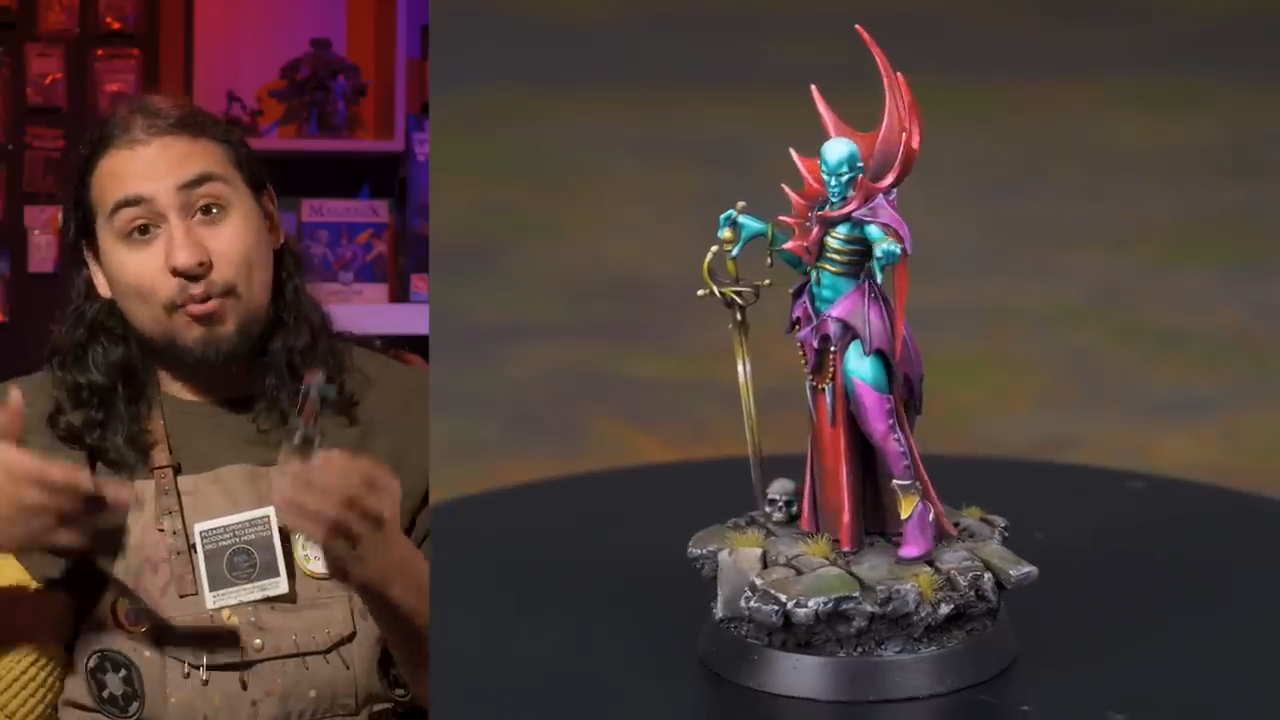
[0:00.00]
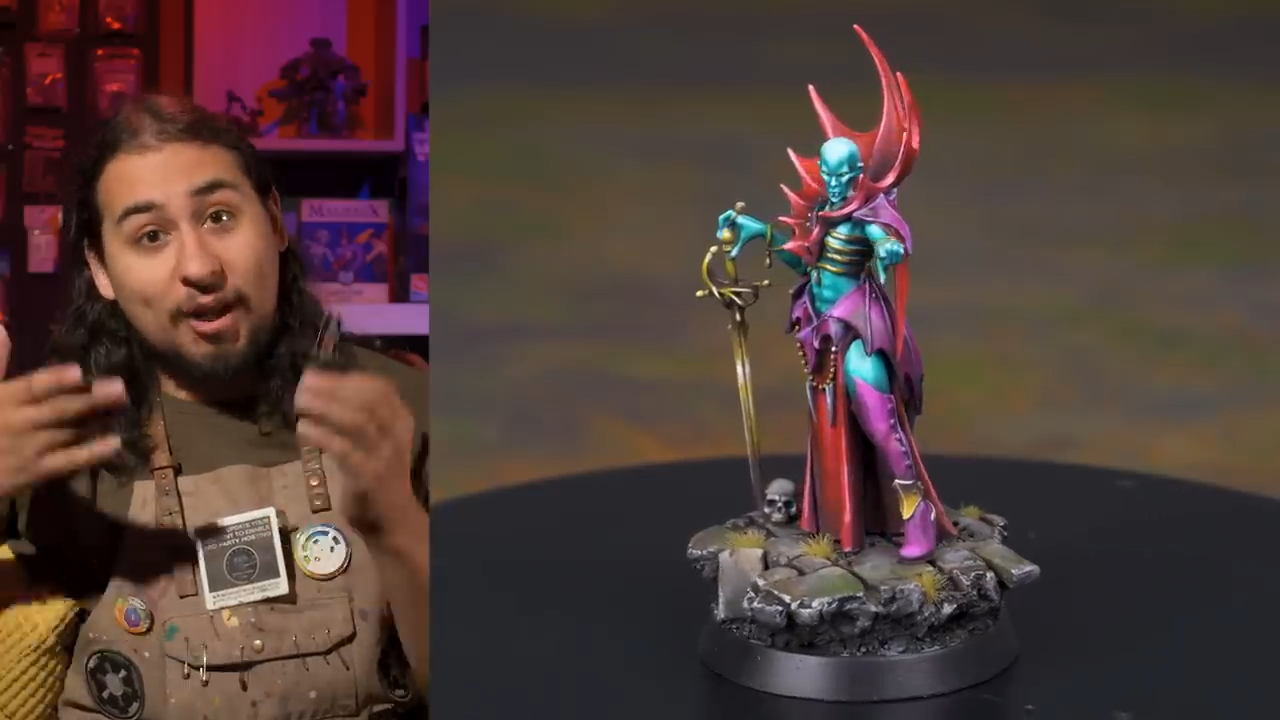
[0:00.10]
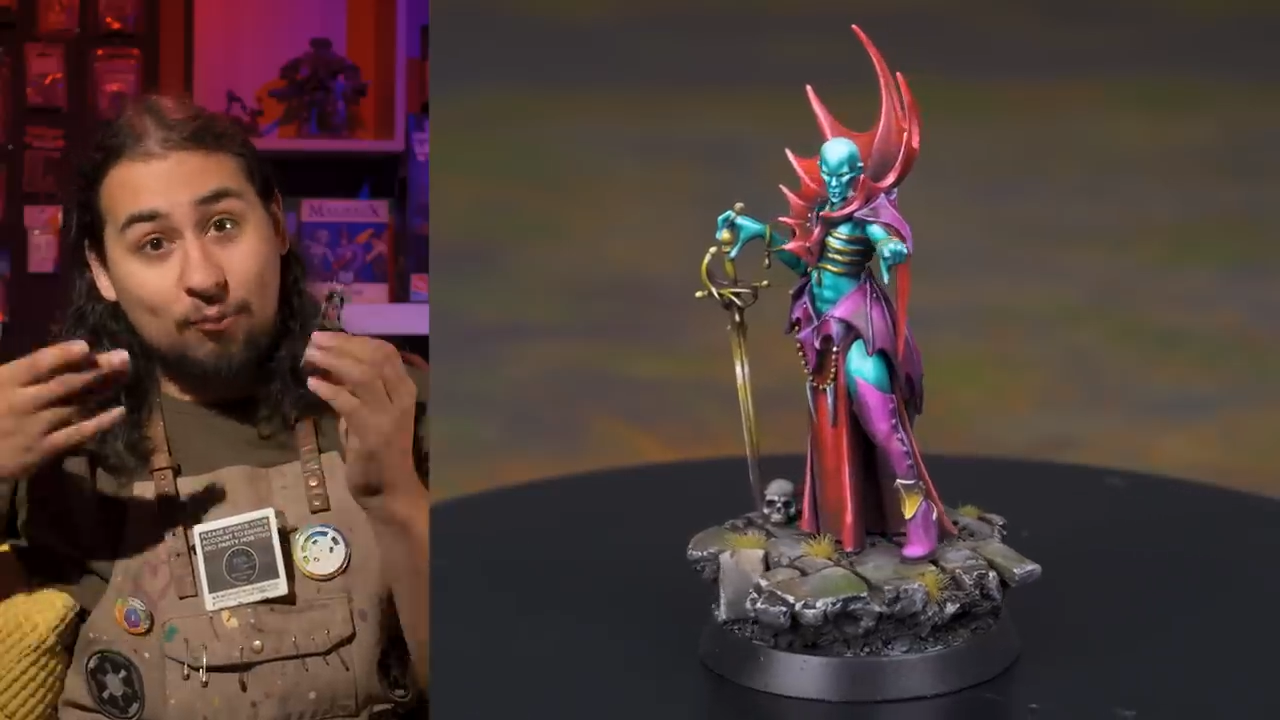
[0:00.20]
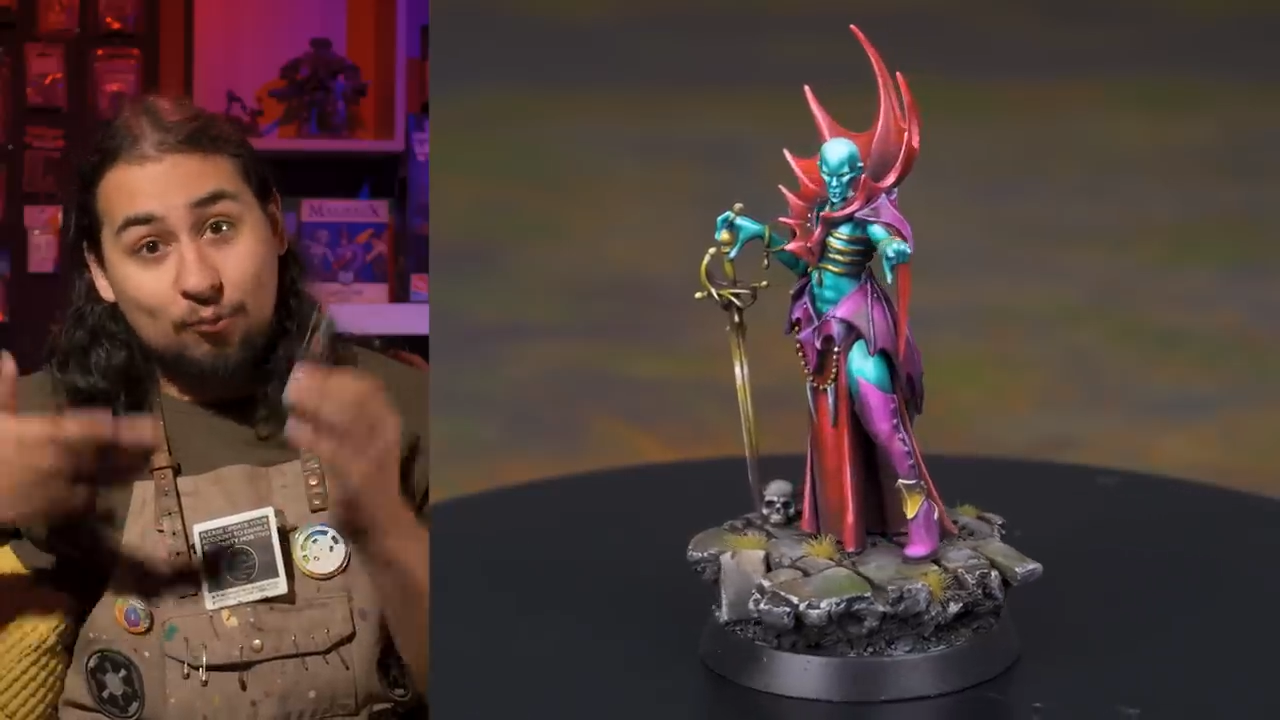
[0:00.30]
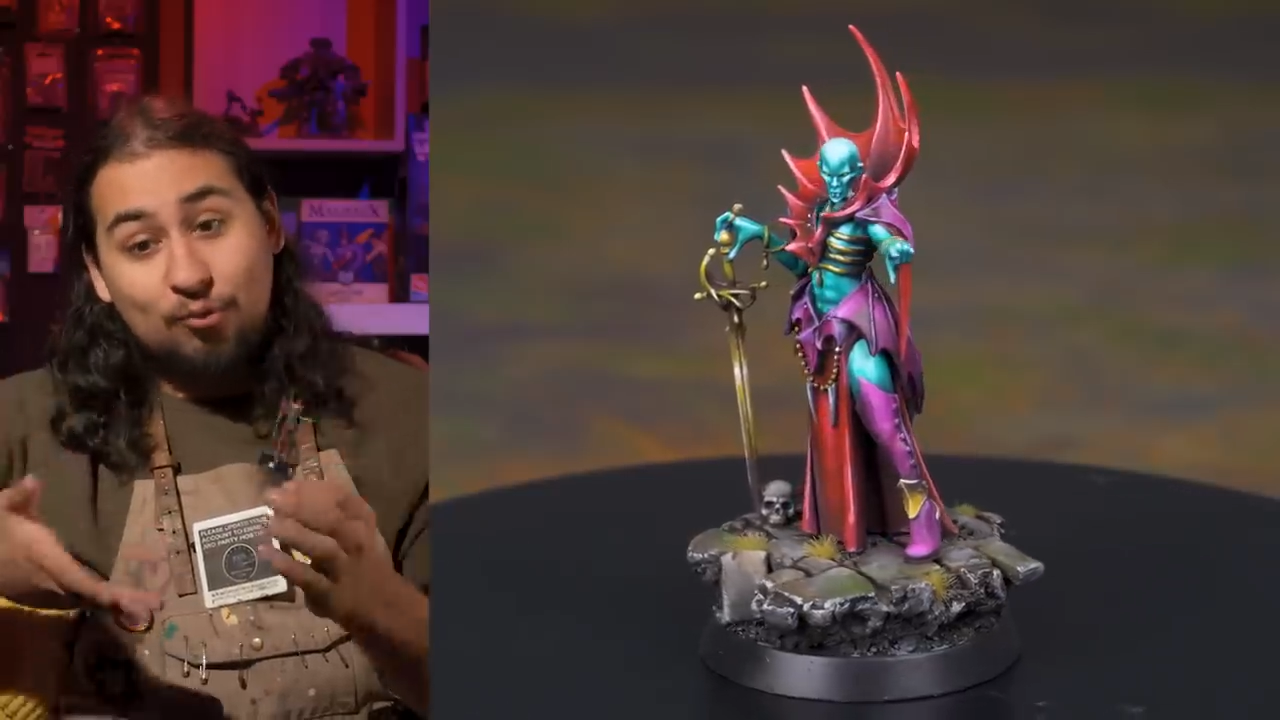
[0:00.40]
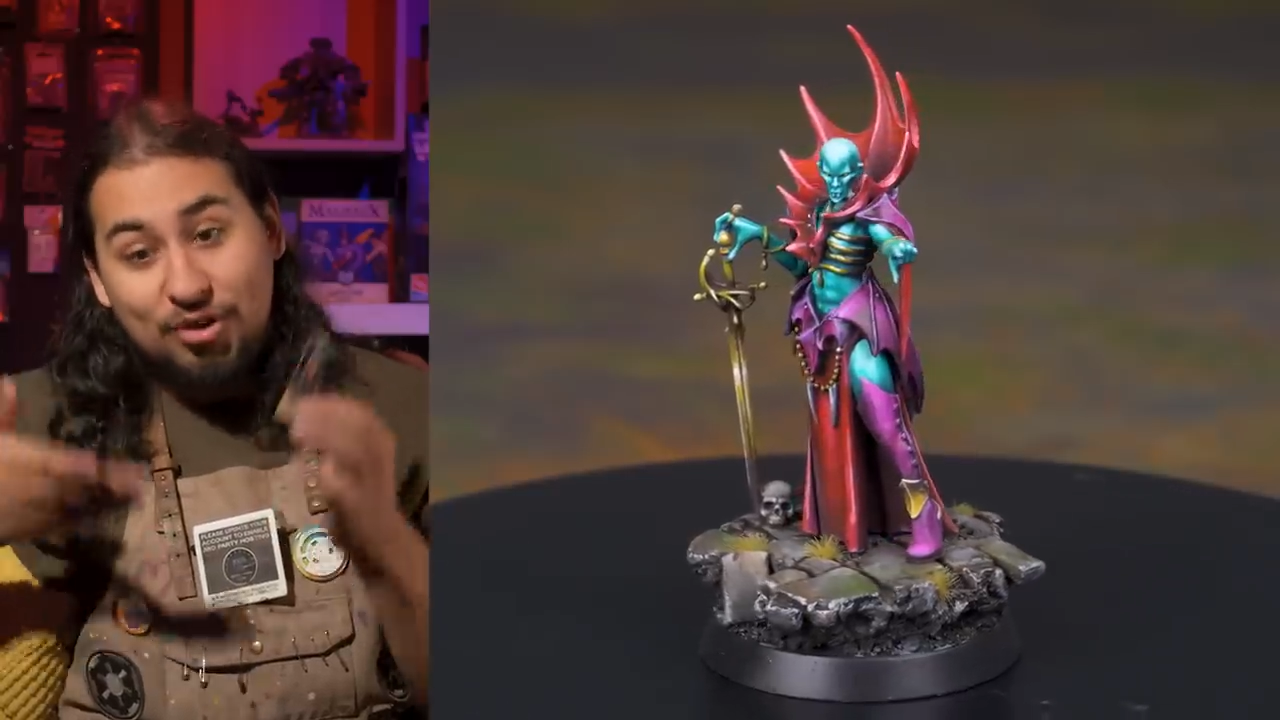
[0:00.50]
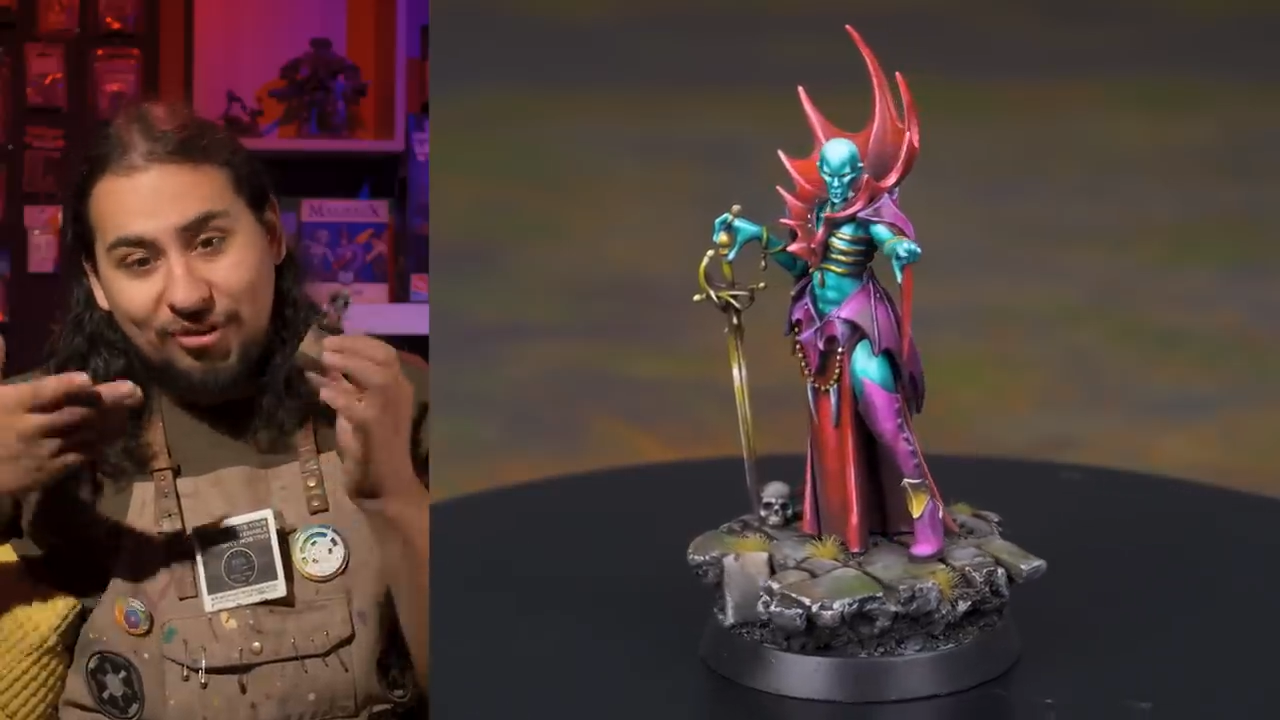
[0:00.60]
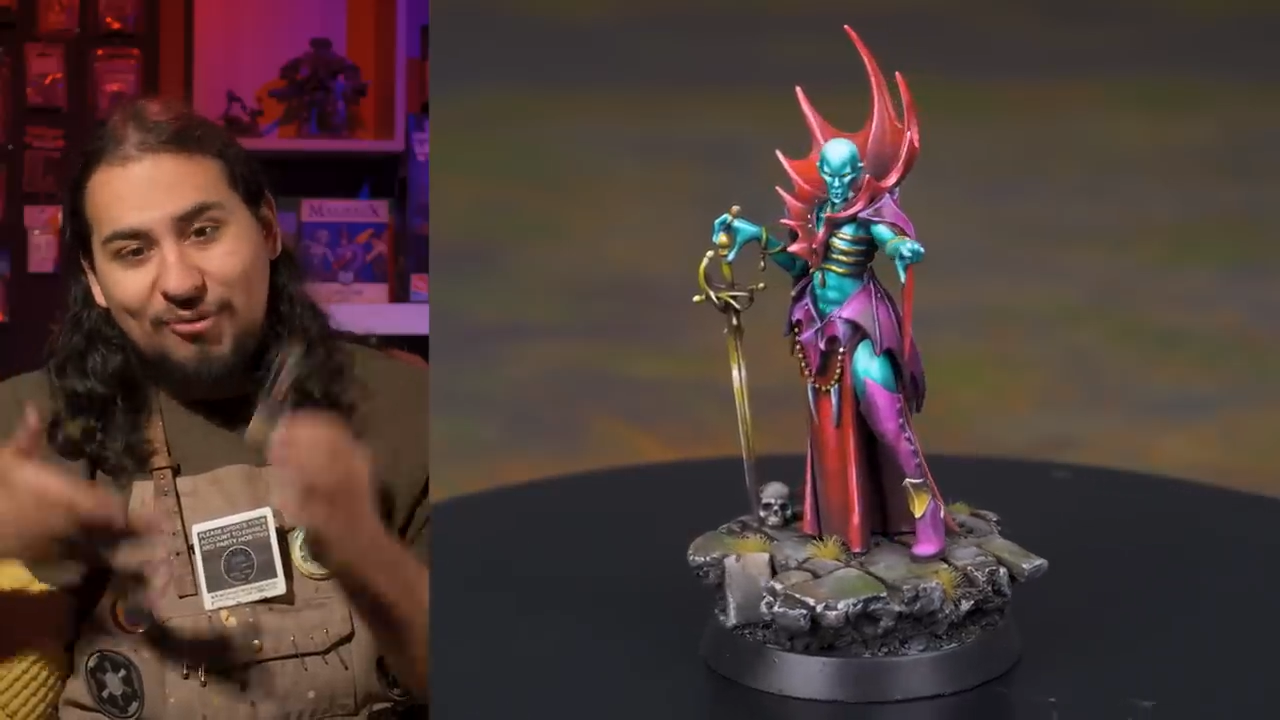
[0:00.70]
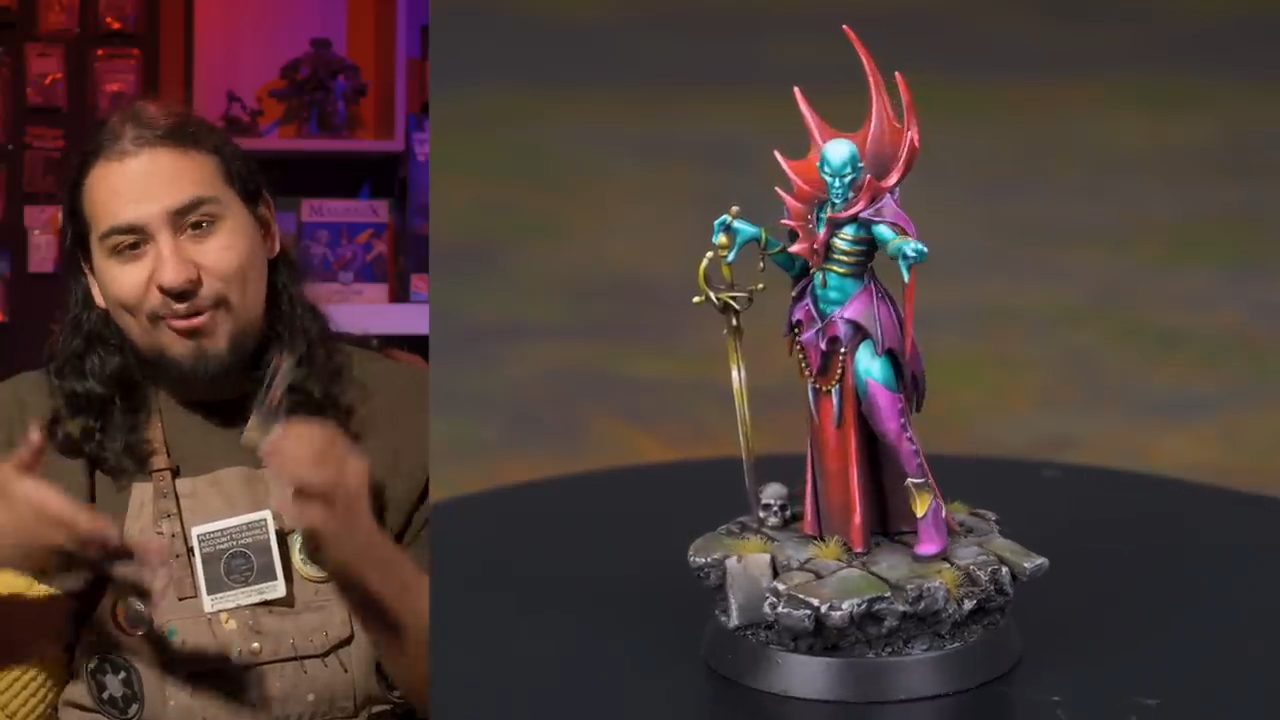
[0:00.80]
would I really